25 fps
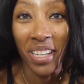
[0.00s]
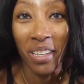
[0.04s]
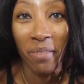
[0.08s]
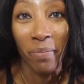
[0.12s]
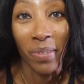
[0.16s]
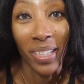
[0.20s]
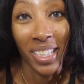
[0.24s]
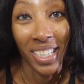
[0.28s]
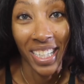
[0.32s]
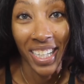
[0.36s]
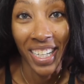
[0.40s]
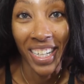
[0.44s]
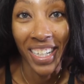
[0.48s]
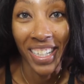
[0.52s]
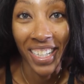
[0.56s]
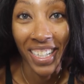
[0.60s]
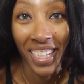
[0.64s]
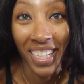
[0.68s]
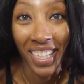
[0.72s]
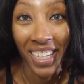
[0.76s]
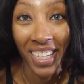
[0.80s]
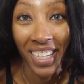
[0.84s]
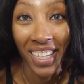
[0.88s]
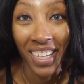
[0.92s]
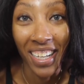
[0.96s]

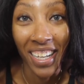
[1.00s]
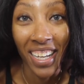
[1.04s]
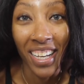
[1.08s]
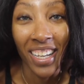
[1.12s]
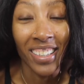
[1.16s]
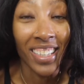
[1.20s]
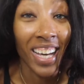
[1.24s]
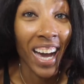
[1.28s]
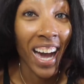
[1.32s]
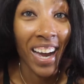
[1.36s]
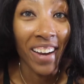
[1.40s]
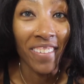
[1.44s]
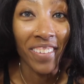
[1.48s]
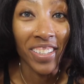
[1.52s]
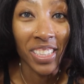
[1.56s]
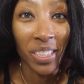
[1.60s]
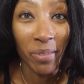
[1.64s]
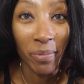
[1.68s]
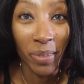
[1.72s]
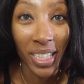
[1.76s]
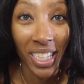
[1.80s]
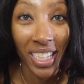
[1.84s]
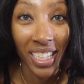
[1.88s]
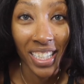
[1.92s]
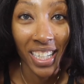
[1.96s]
bikini, the
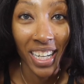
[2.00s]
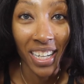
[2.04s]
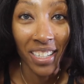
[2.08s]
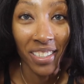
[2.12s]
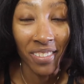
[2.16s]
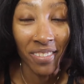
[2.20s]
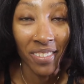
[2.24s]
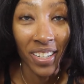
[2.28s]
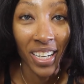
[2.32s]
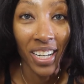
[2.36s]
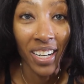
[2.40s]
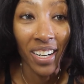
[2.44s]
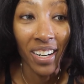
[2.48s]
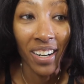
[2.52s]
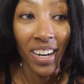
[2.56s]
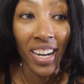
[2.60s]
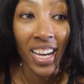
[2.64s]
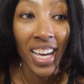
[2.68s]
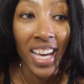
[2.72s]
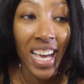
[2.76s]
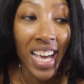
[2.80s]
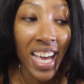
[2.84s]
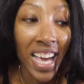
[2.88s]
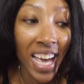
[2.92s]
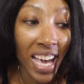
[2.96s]
high-waisted bikini underwear.
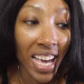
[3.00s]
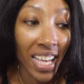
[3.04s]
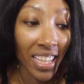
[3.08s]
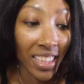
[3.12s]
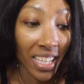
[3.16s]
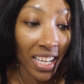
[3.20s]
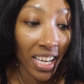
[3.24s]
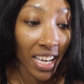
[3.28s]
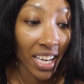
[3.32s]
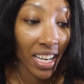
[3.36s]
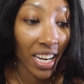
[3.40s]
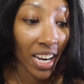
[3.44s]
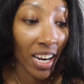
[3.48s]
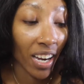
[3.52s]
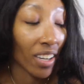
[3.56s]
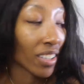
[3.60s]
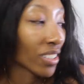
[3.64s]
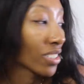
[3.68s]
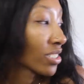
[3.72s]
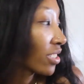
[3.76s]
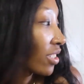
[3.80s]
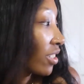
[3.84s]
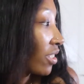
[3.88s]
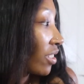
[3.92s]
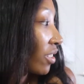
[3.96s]
And then I
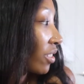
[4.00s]
got